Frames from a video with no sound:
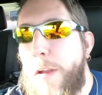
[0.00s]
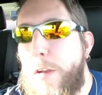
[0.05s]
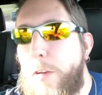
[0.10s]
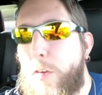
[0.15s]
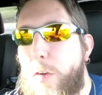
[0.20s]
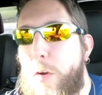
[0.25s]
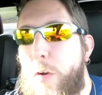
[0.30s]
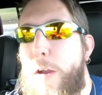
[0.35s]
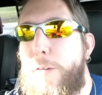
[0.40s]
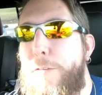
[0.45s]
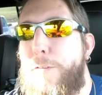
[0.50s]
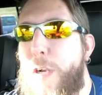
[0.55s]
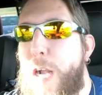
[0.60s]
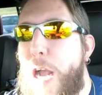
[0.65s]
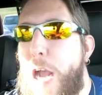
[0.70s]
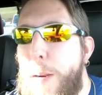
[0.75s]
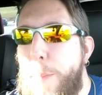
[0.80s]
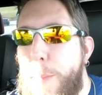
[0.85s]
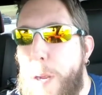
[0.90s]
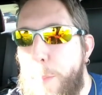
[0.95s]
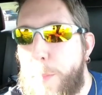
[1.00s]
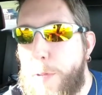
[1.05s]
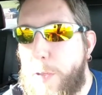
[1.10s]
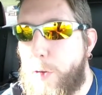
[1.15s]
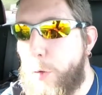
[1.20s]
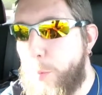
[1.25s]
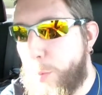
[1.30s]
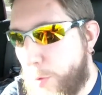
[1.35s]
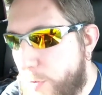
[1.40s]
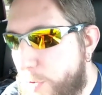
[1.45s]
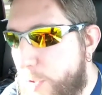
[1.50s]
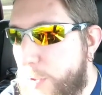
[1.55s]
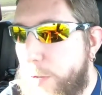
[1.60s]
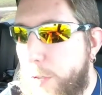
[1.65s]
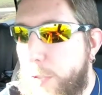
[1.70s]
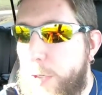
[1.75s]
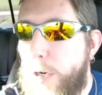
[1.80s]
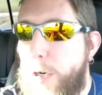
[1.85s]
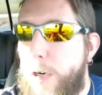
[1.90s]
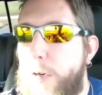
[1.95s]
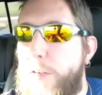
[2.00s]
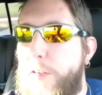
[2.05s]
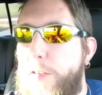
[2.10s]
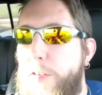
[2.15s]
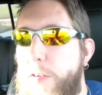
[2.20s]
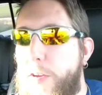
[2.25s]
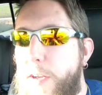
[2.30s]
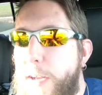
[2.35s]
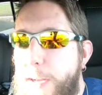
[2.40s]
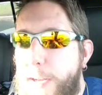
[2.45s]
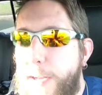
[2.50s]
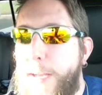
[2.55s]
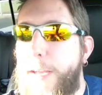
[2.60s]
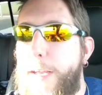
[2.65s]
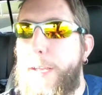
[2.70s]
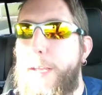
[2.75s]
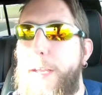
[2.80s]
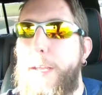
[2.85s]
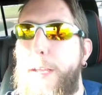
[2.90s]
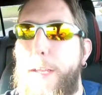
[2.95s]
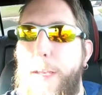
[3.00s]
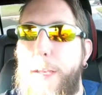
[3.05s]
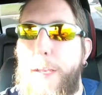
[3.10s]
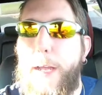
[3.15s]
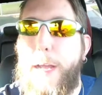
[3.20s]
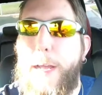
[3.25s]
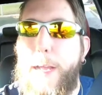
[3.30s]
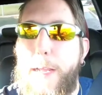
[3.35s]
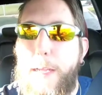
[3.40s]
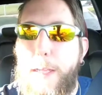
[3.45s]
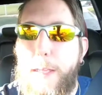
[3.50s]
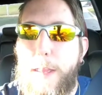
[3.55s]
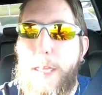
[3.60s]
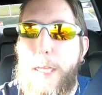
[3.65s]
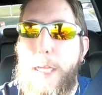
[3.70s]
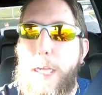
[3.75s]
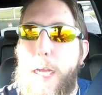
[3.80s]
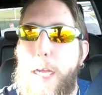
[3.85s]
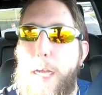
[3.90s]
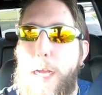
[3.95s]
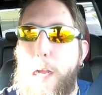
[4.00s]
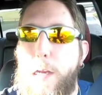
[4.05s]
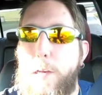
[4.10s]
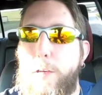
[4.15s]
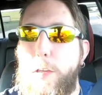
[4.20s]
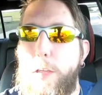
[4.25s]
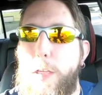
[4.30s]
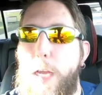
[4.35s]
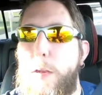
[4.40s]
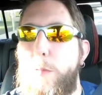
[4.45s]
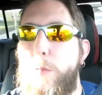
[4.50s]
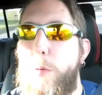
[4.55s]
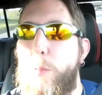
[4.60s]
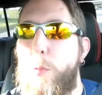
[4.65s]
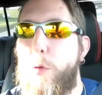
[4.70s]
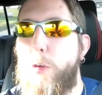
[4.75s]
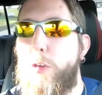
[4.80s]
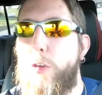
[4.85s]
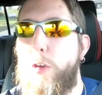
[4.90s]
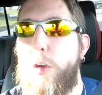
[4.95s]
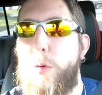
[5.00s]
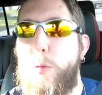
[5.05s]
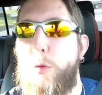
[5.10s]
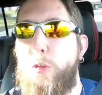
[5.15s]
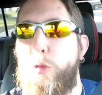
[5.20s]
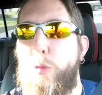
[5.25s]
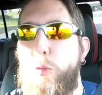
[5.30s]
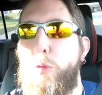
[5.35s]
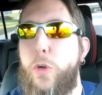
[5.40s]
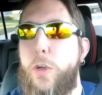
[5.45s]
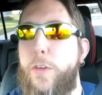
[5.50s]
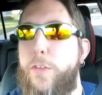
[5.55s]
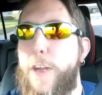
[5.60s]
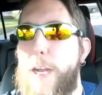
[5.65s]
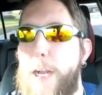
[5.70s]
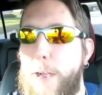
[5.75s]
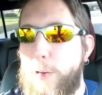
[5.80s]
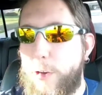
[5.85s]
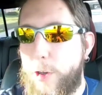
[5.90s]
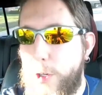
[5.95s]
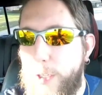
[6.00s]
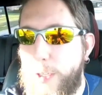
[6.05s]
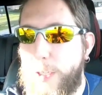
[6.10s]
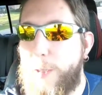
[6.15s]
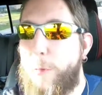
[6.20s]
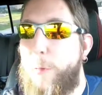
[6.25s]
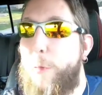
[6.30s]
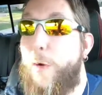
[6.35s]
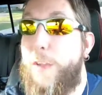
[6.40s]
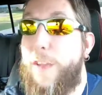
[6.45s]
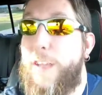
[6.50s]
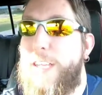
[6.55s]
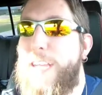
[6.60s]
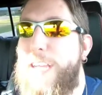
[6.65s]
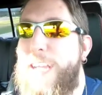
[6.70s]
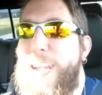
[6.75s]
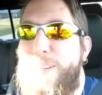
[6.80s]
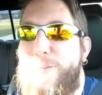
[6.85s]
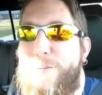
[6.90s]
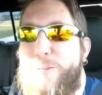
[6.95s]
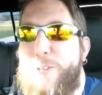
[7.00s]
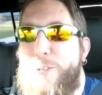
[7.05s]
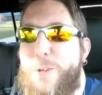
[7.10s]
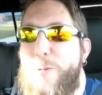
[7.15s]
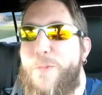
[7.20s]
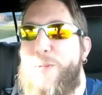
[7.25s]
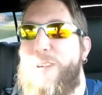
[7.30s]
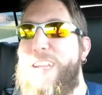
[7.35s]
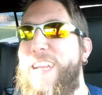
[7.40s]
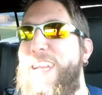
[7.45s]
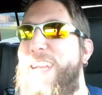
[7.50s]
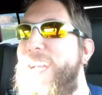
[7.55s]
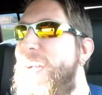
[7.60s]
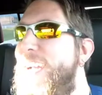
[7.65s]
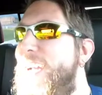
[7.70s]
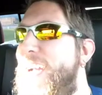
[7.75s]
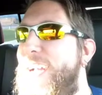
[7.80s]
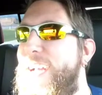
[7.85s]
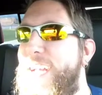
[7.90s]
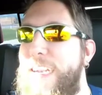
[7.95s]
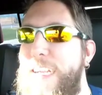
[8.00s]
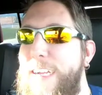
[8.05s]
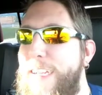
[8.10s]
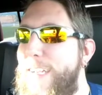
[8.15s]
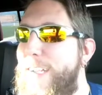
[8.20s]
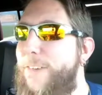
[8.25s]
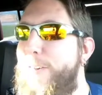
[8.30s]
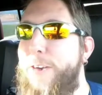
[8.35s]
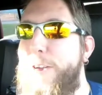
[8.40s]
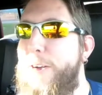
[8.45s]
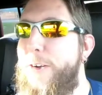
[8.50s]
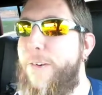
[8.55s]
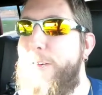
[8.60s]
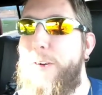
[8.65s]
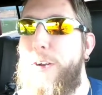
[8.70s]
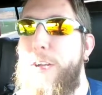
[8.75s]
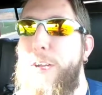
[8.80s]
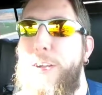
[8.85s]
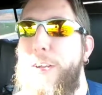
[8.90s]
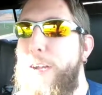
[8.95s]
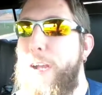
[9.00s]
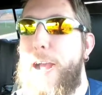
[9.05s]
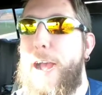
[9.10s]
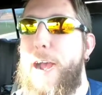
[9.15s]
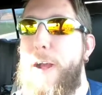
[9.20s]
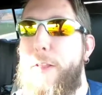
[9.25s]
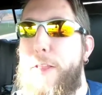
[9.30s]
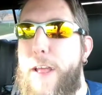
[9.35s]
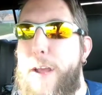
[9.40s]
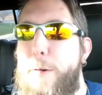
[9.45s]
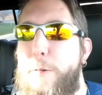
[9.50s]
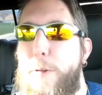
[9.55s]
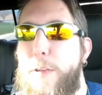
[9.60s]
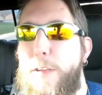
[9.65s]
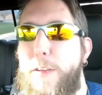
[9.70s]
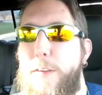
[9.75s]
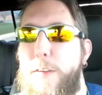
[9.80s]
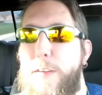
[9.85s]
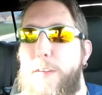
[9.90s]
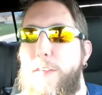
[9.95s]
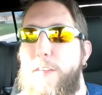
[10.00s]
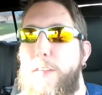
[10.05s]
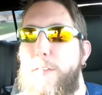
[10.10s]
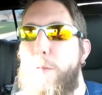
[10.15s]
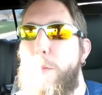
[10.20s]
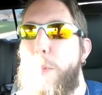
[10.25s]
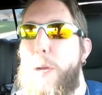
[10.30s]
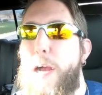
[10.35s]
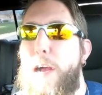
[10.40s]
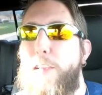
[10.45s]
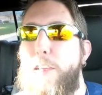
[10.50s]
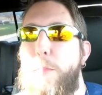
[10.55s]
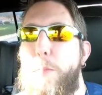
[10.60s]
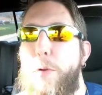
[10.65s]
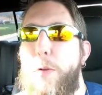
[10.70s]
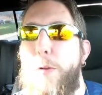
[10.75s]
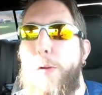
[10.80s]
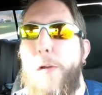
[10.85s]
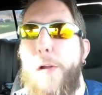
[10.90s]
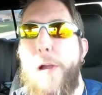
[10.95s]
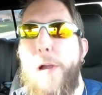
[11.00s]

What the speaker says: So I forgot about my super secret cards, and I think I actually had one more star, which would have actually won the game for me. And I don't know how that is even possible.